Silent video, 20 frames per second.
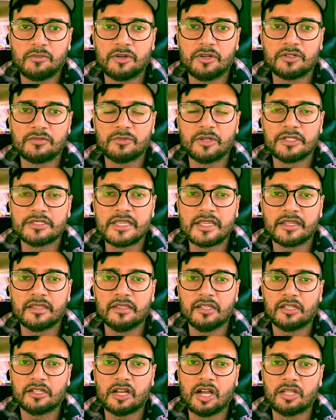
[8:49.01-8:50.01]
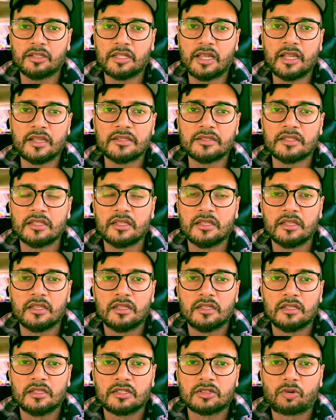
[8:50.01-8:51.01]
We're taking like online
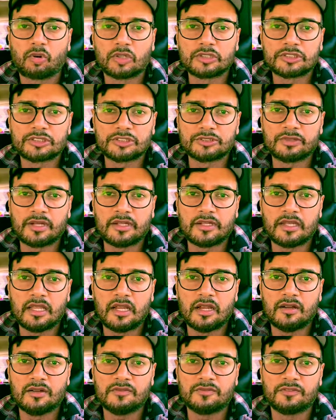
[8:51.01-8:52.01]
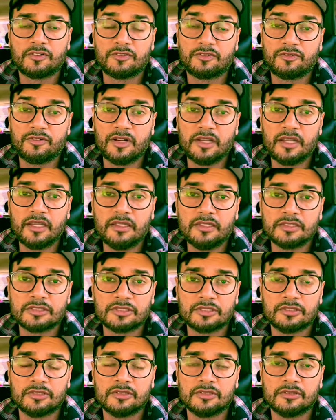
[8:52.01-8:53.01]
courses right now for free,
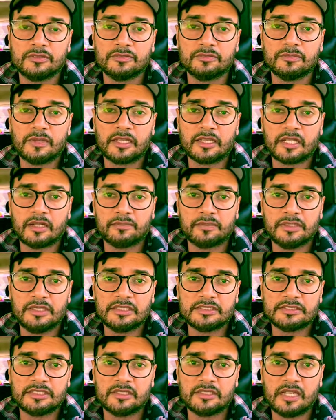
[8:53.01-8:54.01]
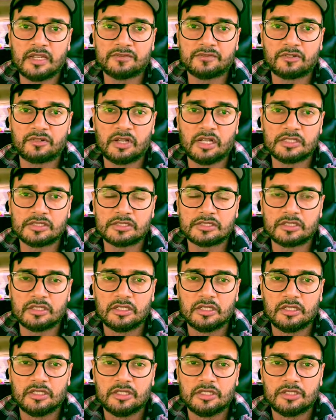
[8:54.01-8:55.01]
so my company has done that for us,
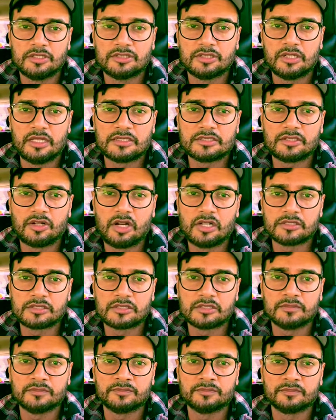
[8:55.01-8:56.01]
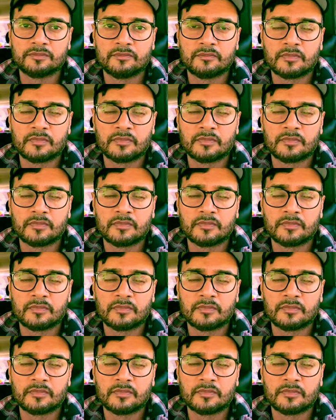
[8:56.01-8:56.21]
so that's awesome.